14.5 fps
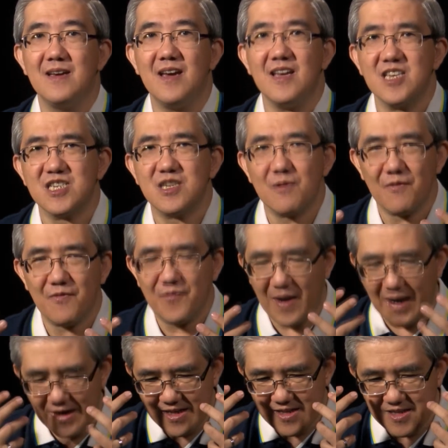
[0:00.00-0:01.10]
It is
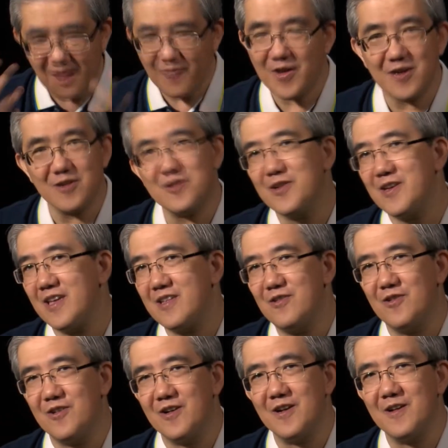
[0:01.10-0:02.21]
very difficult to
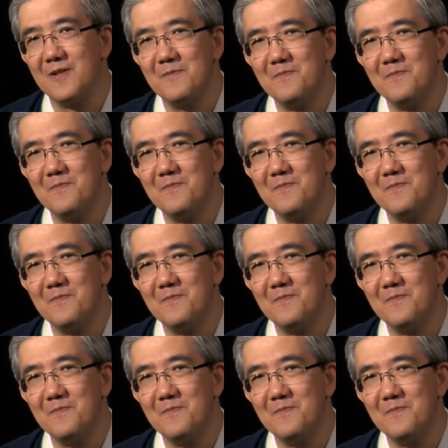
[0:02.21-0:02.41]
ignore.